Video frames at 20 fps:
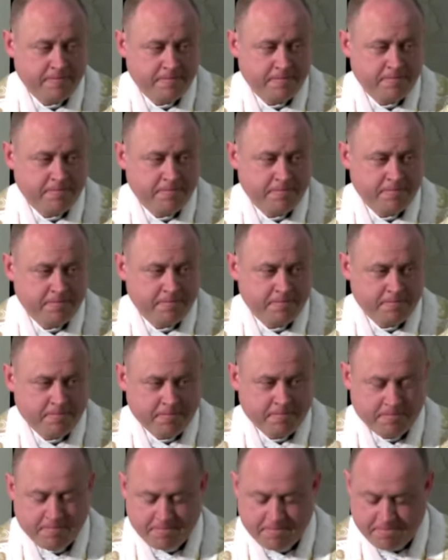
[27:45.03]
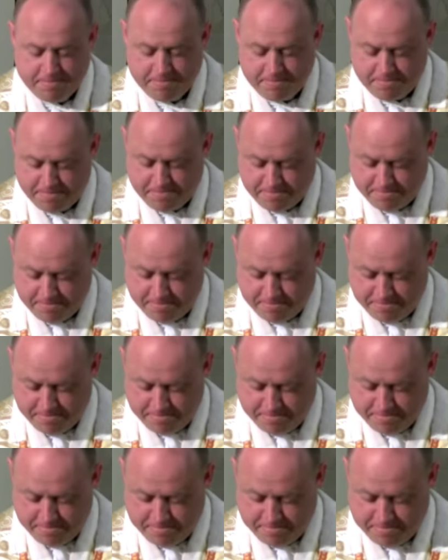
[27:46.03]

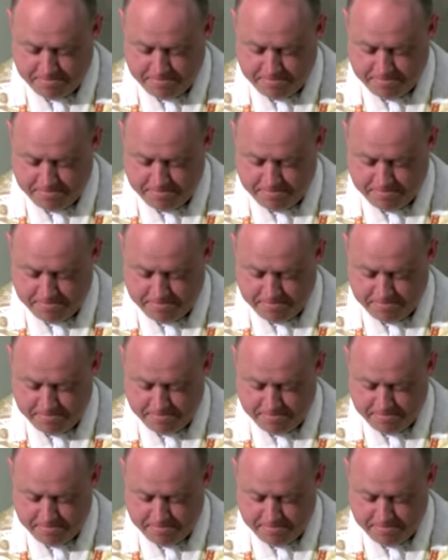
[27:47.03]
[no speech]